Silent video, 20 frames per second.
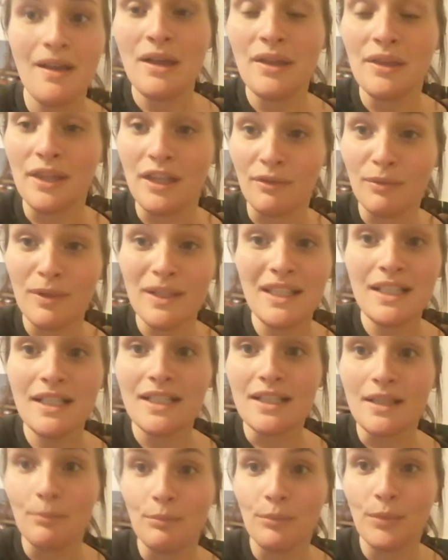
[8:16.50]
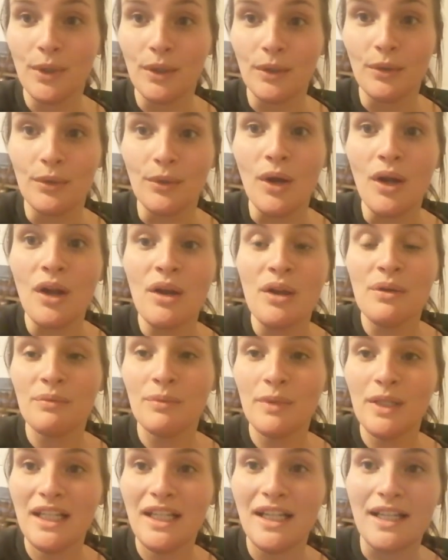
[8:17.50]
they're really simple,
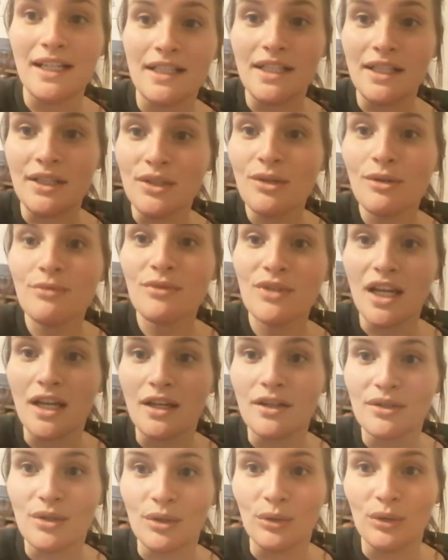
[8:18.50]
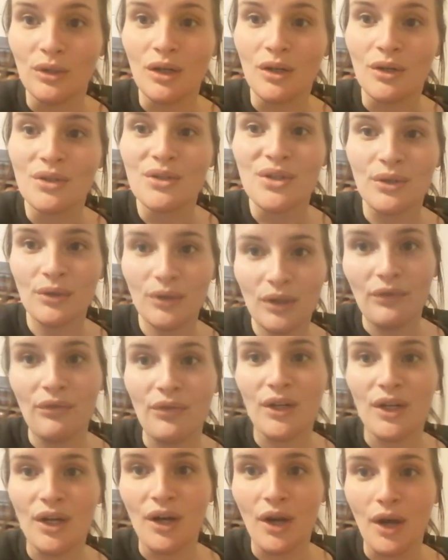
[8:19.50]
really easy, don't take too long, so give
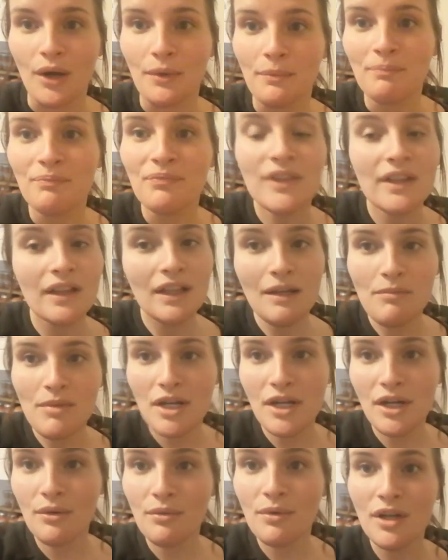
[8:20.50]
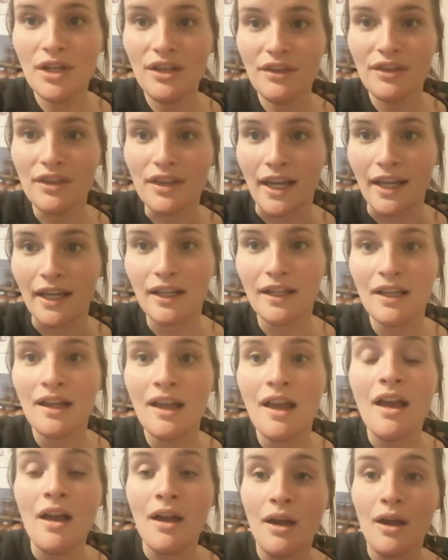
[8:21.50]
it a go. Let me know what you think.
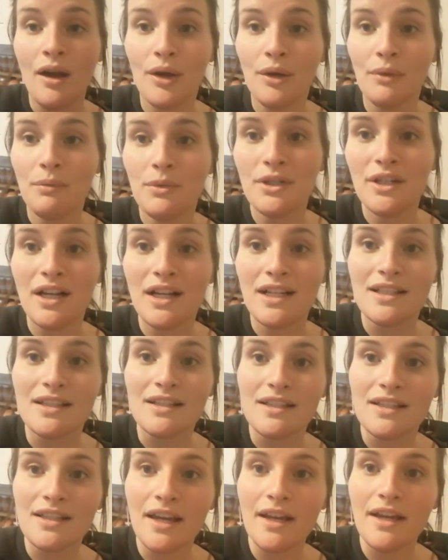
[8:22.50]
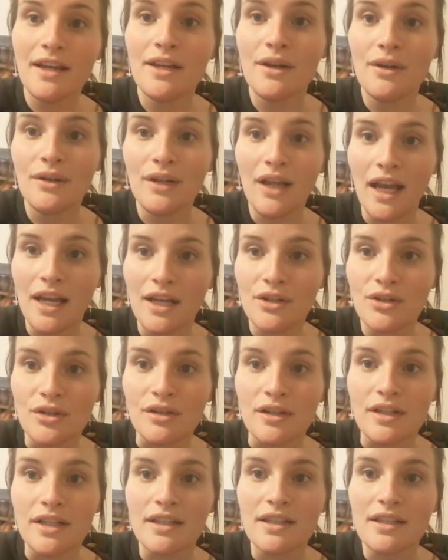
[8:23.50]
Hope you guys are staying okay
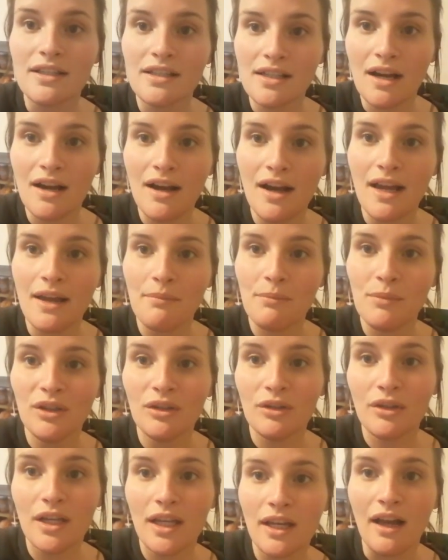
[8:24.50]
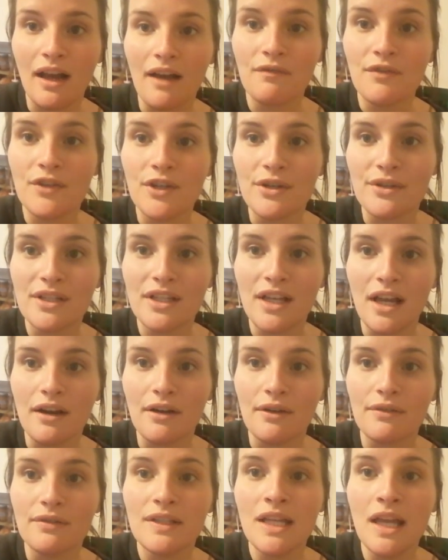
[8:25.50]
during this time, looking after
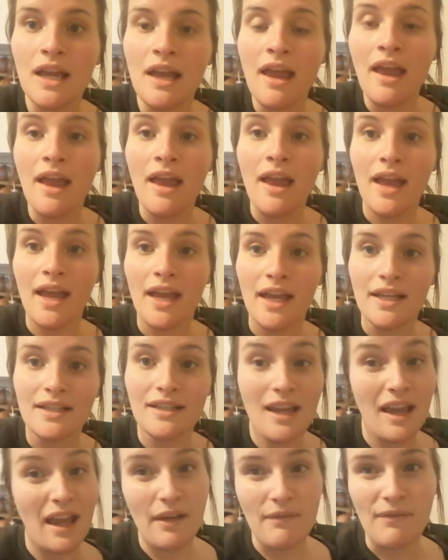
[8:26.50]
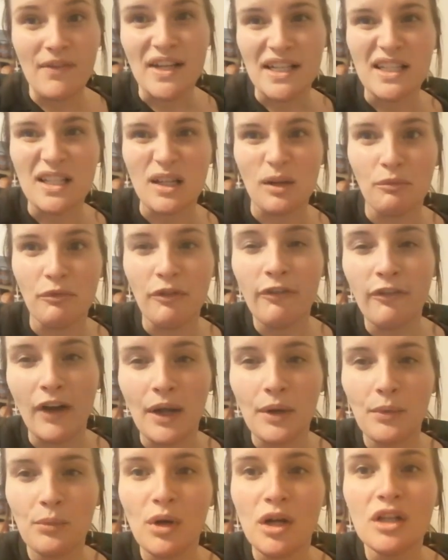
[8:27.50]
yourselves, and having some
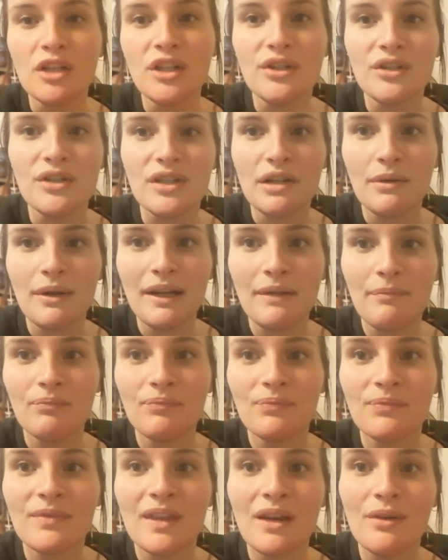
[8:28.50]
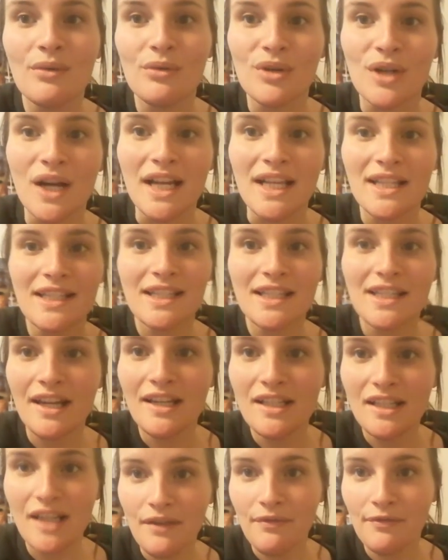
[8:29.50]
fun while you do it. Alright, stay
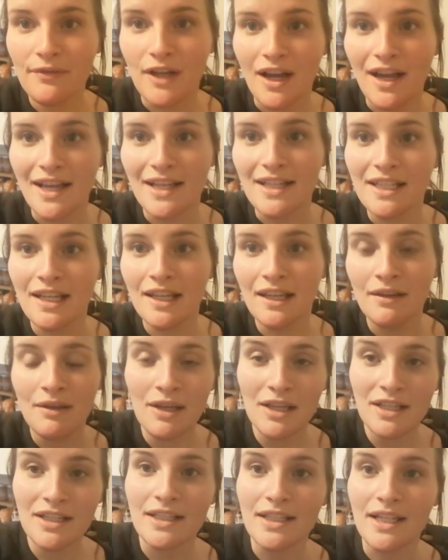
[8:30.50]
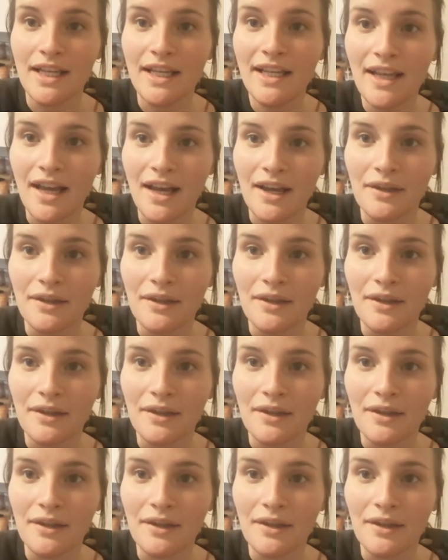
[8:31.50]
safe guys. See ya!